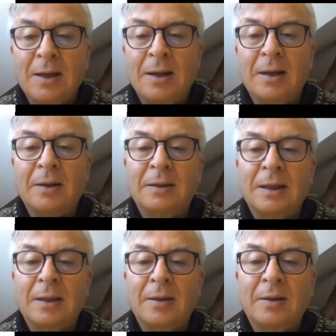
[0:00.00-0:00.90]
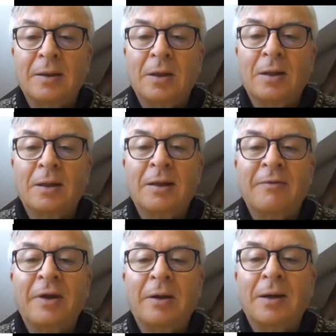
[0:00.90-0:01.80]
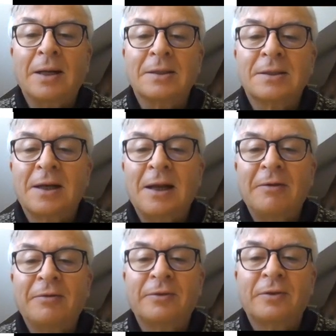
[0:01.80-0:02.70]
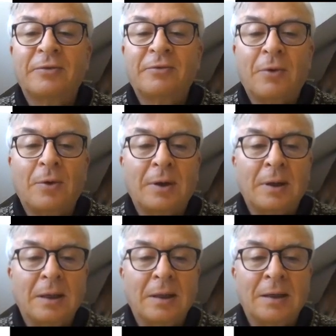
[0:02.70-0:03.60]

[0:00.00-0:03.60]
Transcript: the variance left for